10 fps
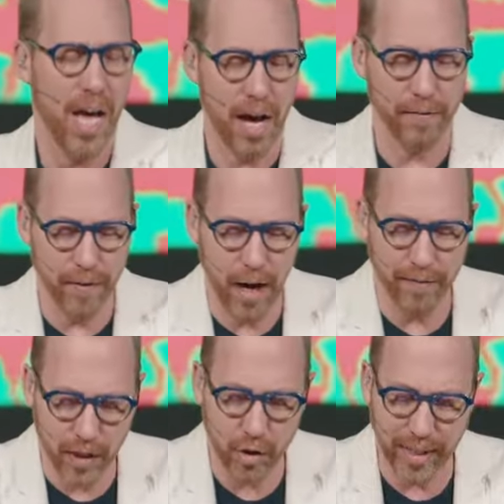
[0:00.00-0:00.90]
of,
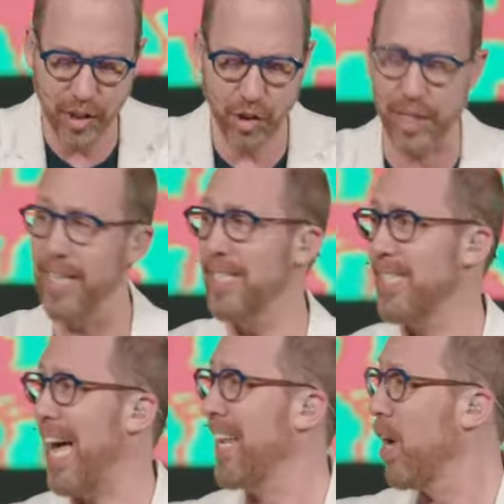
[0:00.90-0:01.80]
of a Christian is
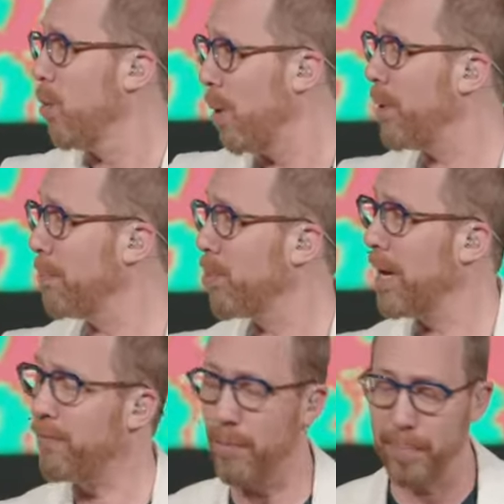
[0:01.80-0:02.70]
that when we
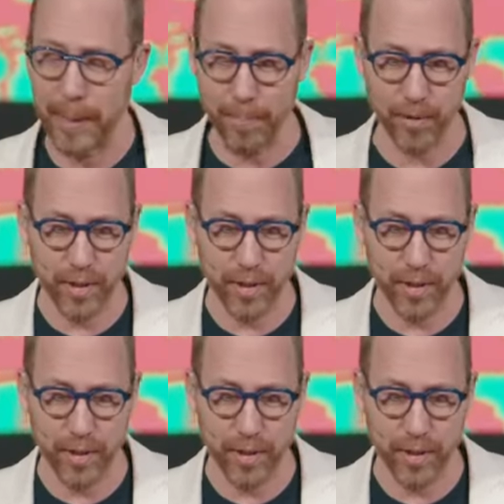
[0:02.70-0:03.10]
pray for people,